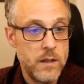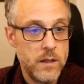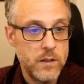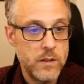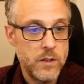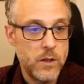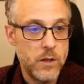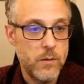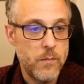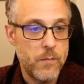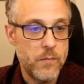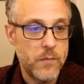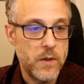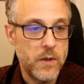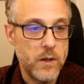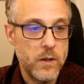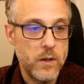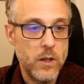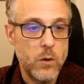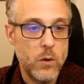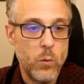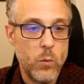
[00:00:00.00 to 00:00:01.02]
So
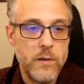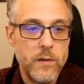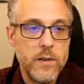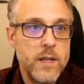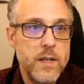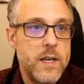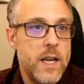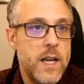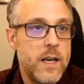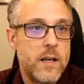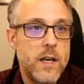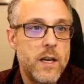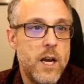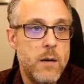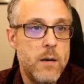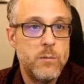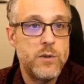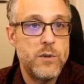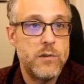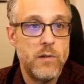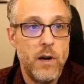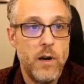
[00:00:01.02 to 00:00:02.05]
wherever the data
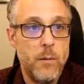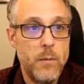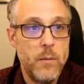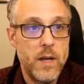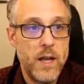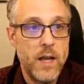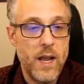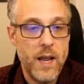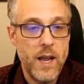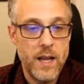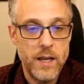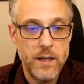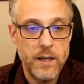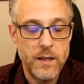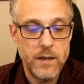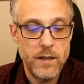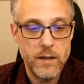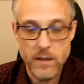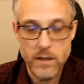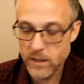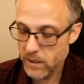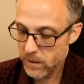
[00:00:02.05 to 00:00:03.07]
comes from,
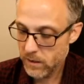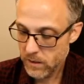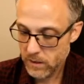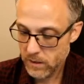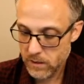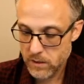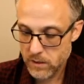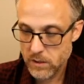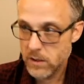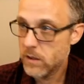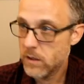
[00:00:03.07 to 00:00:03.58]
and in the